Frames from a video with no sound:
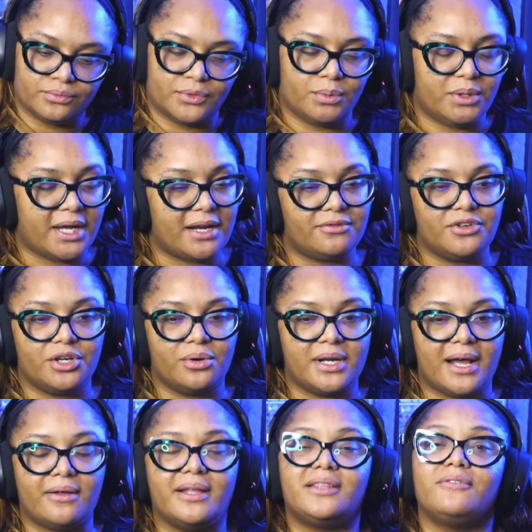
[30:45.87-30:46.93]
We gotta figure it
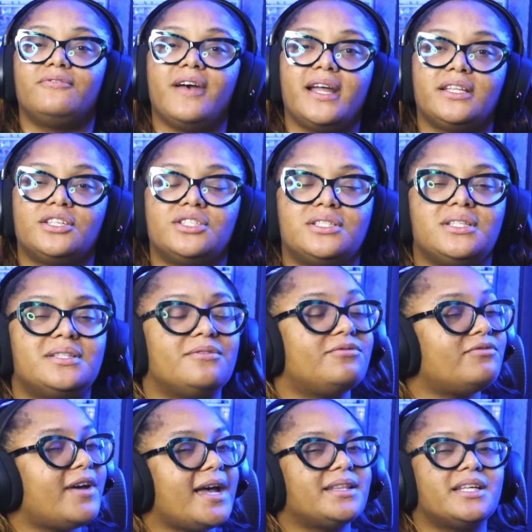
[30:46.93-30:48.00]
out. The fact
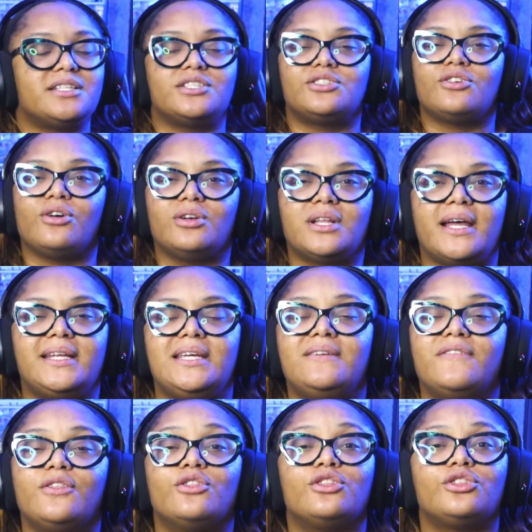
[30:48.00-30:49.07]
that Starlight
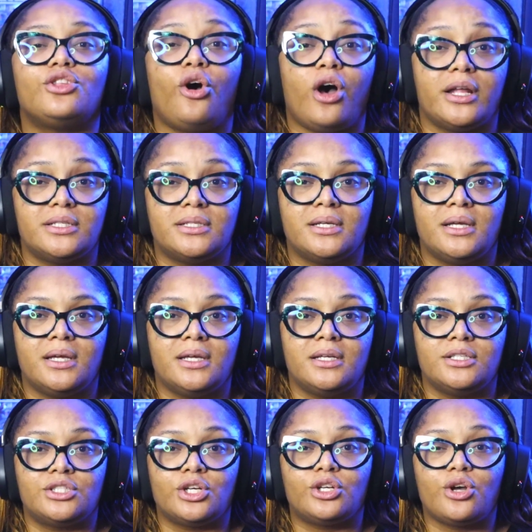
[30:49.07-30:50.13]
even thought
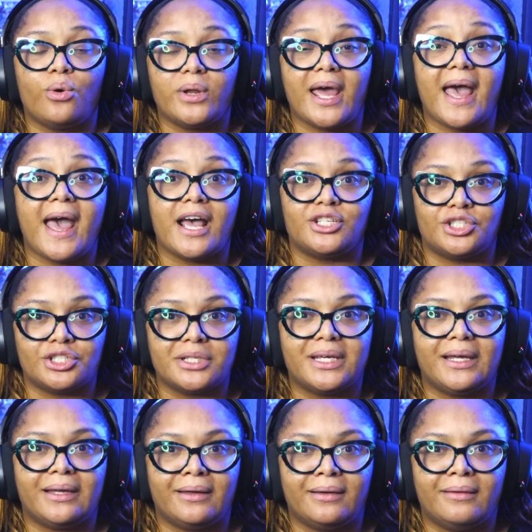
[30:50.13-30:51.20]
to go to
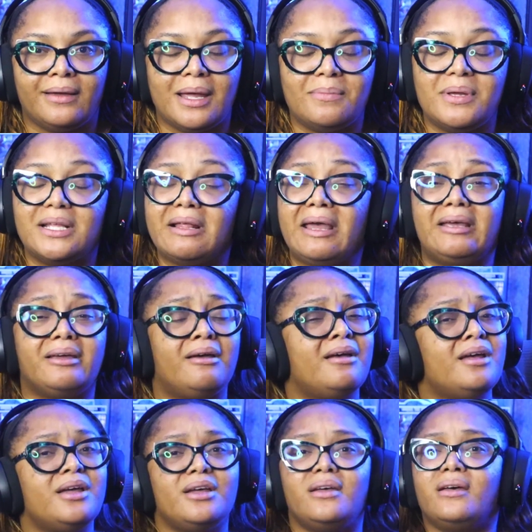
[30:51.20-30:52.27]
Ashley and be like,
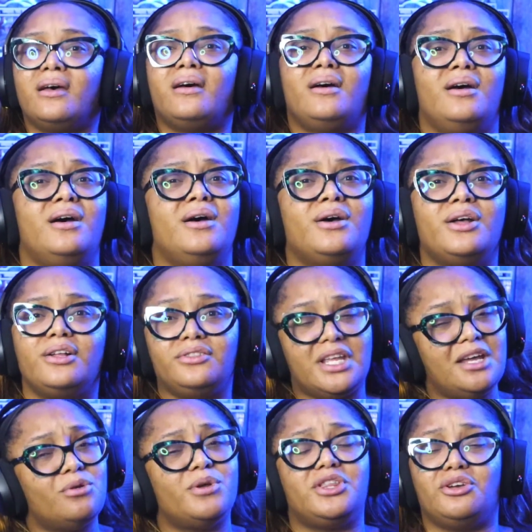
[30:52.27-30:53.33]

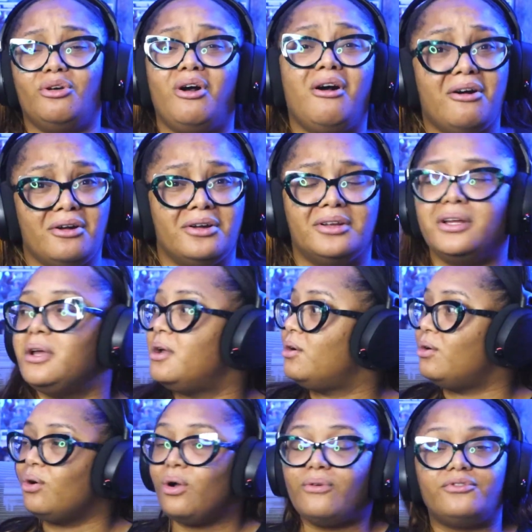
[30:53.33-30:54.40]
think with your heart.
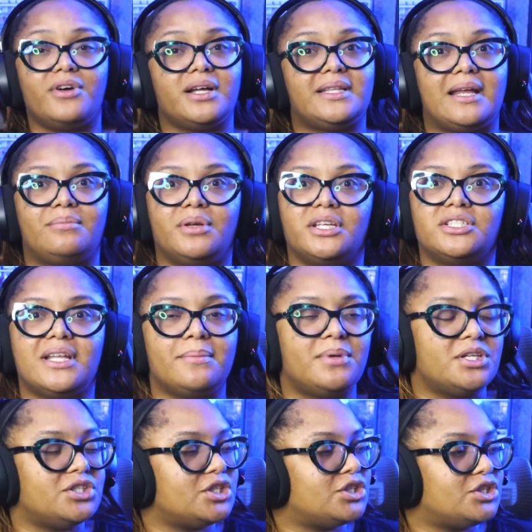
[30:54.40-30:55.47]
Girl, fuck that bitch. That
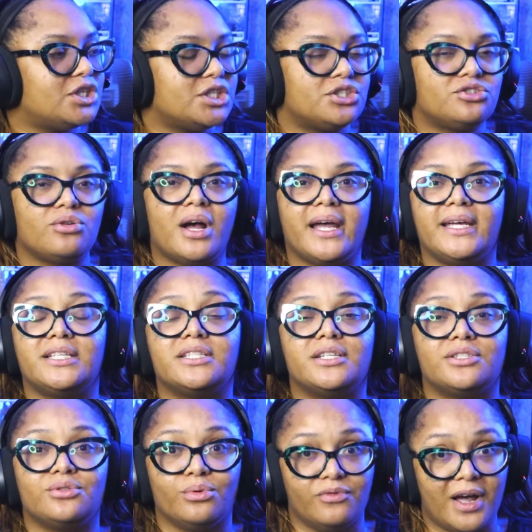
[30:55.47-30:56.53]
bitch is just trying to
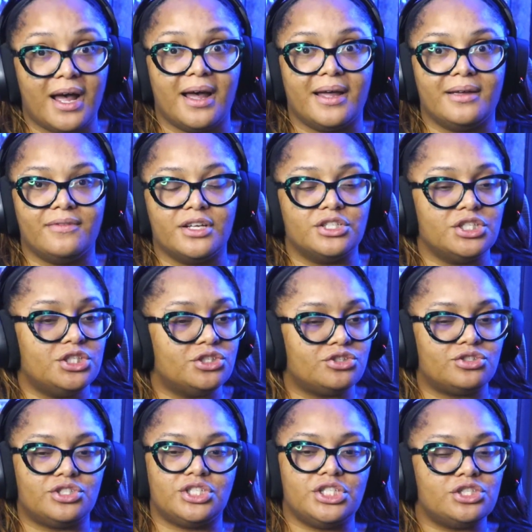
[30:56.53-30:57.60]
survive. And
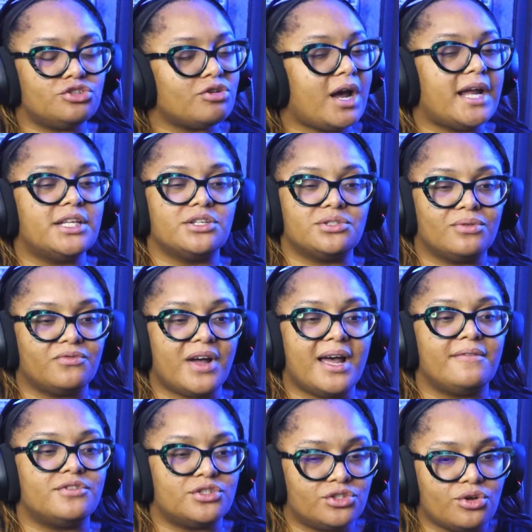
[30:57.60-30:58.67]
she's trying to
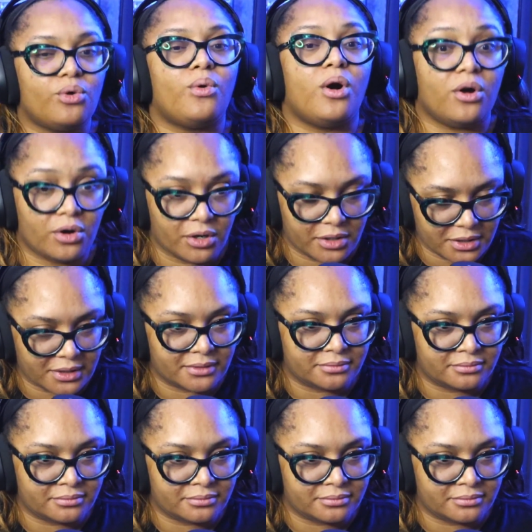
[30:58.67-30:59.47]
survive so hard